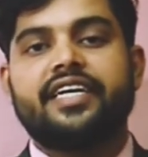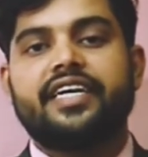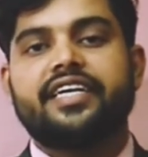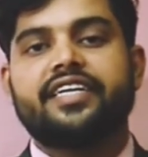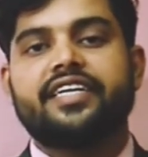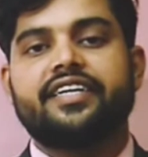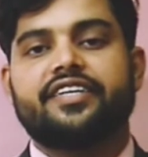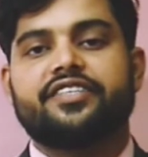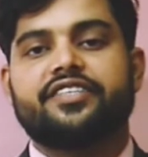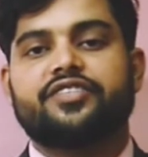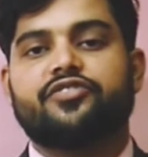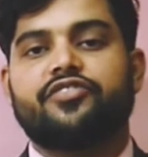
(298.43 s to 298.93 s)

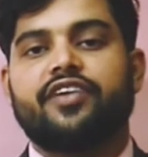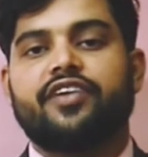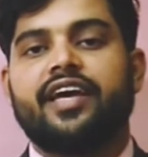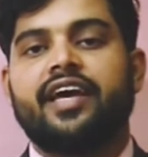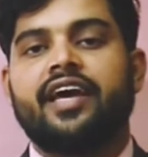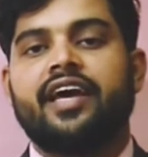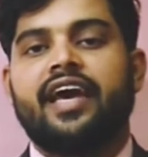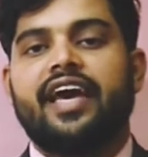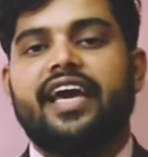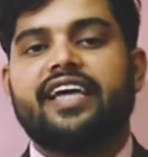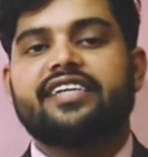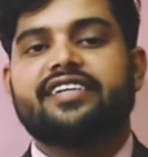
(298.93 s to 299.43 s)
industry
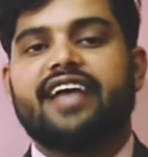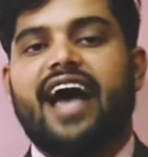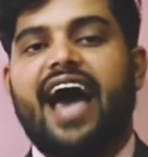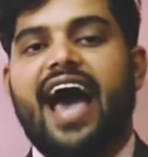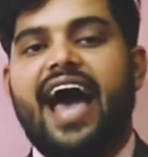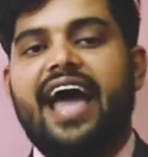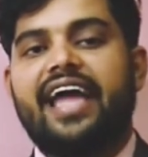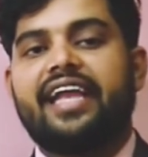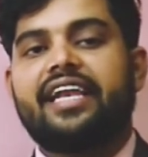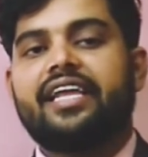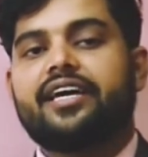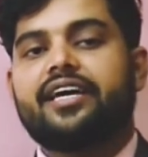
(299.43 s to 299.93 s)
is
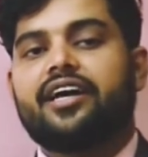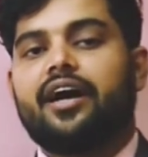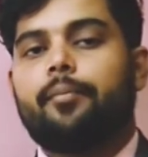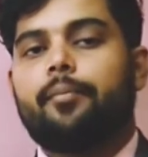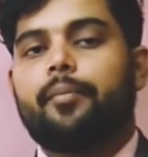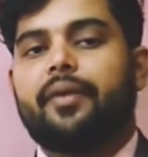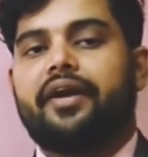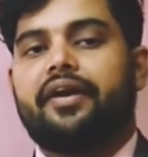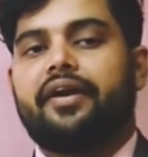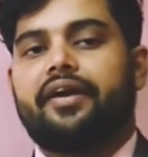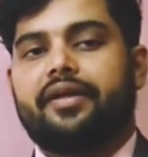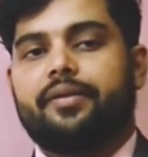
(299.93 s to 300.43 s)
highly
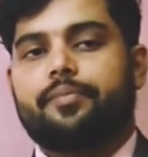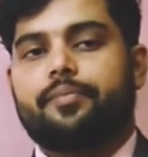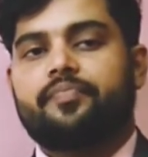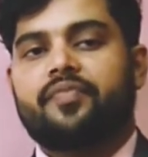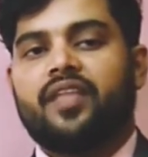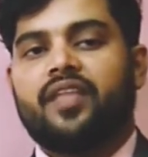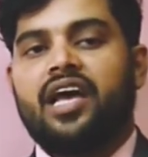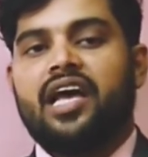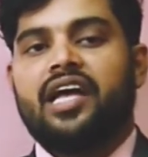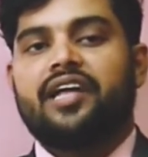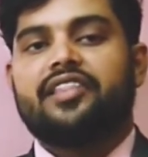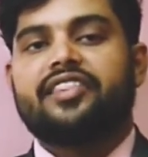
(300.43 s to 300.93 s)
competitive.
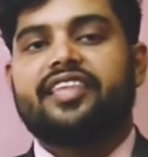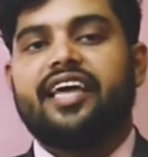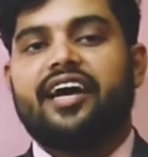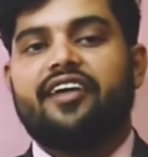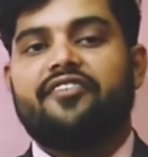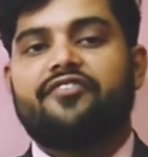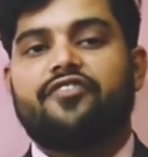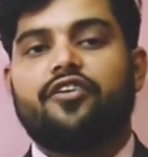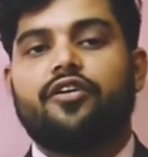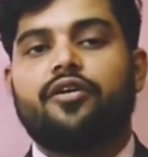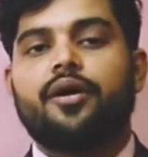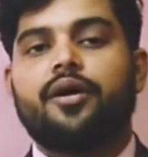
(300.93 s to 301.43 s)

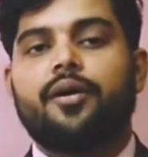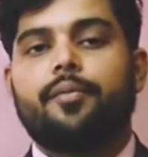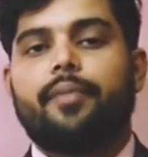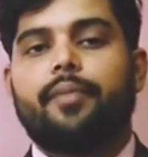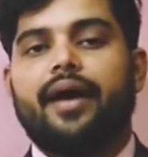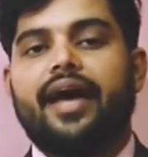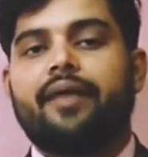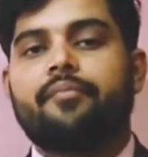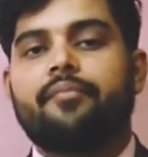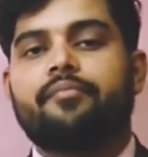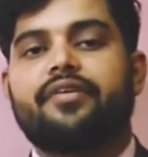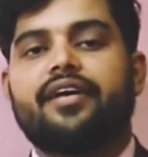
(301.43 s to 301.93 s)
Therefore, by
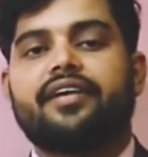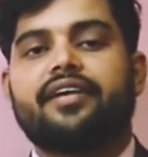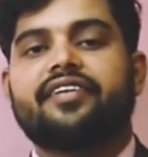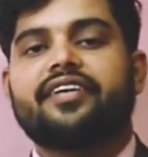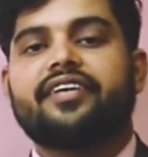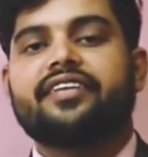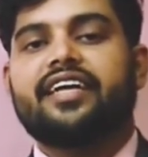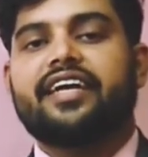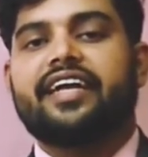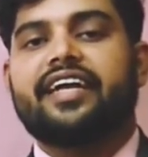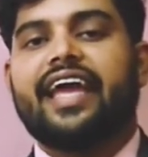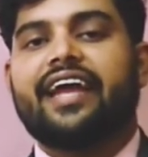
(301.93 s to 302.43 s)
embracing
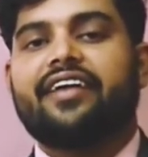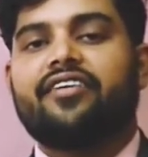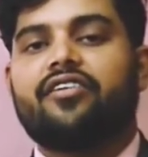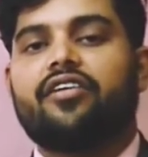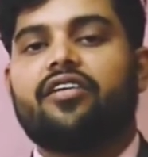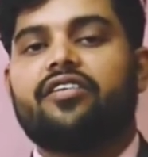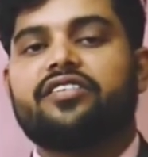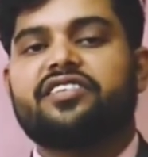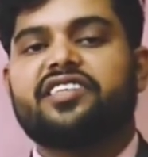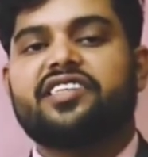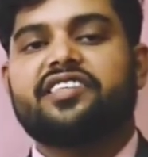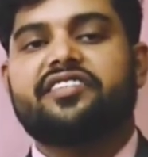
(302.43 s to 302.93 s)
the
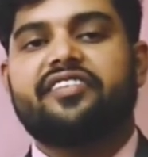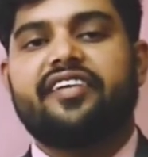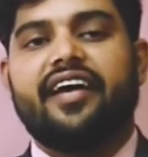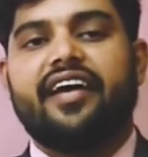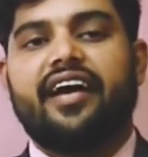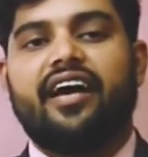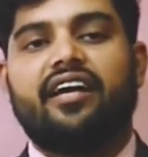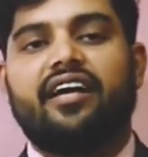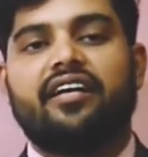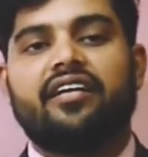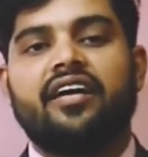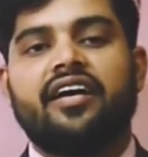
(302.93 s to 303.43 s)
technology, they are